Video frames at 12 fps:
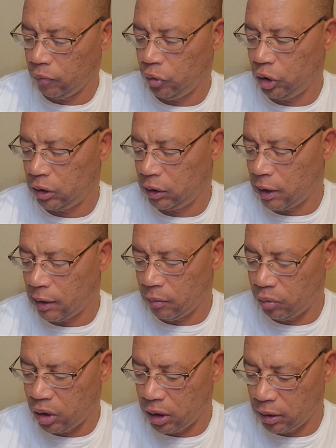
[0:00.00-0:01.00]
just got
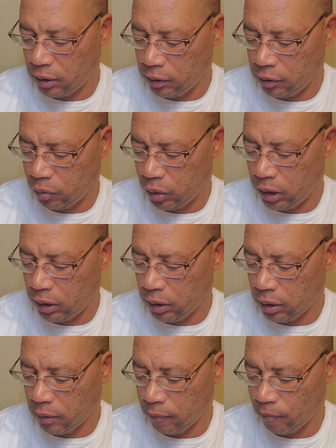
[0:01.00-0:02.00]
up there this week
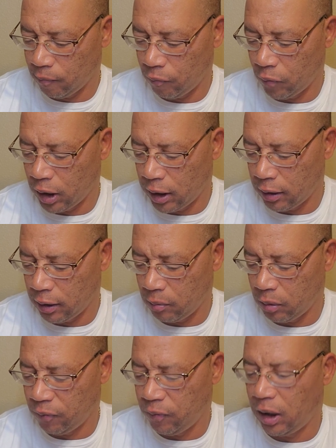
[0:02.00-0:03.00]
at
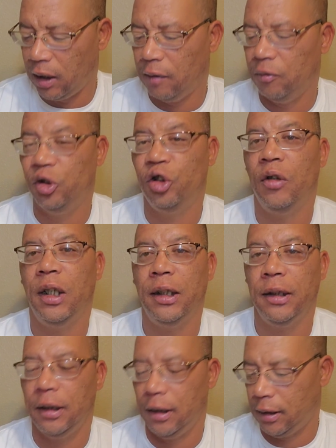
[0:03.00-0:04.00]
number five, trying
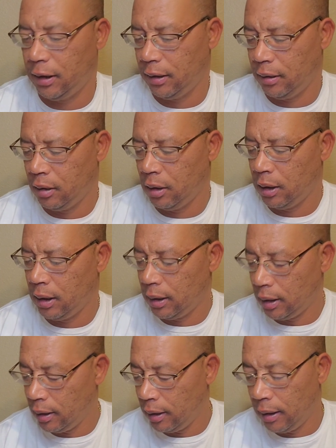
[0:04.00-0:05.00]
to get in.
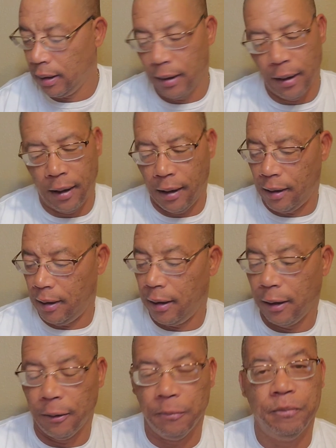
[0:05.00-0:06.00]

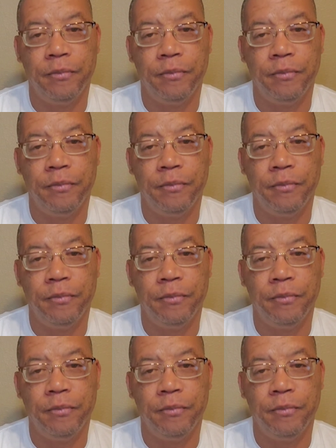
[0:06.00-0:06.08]
Uh,